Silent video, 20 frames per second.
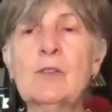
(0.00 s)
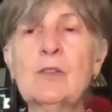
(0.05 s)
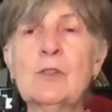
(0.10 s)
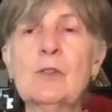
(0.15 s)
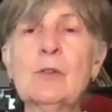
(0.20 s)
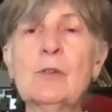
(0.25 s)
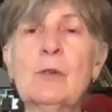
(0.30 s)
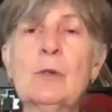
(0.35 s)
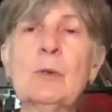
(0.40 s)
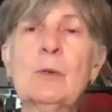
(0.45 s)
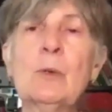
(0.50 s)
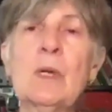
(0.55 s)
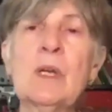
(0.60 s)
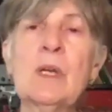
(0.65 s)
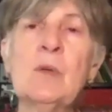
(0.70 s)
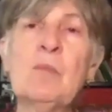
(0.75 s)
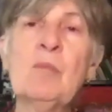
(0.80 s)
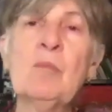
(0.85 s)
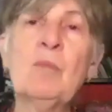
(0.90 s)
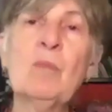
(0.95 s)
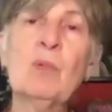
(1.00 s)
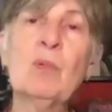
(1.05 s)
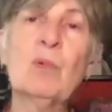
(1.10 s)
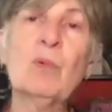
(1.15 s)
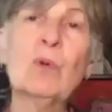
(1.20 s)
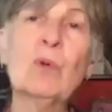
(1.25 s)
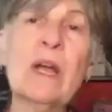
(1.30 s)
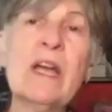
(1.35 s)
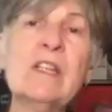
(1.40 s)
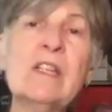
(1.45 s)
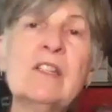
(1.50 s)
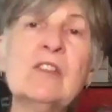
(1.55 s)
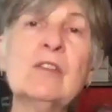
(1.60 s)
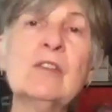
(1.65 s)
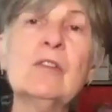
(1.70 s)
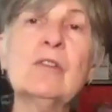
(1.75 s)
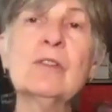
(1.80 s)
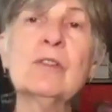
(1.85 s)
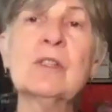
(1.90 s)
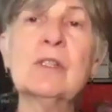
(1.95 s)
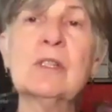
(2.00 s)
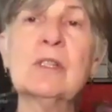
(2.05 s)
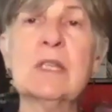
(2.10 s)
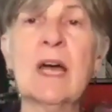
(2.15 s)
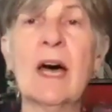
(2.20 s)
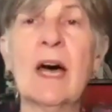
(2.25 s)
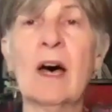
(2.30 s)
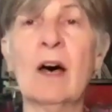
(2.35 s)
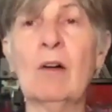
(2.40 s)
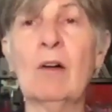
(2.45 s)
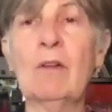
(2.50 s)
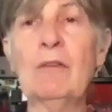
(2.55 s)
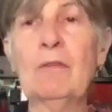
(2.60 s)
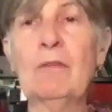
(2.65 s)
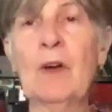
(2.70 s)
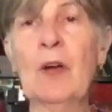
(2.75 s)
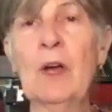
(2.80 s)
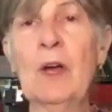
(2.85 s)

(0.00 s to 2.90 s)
to embrace yourself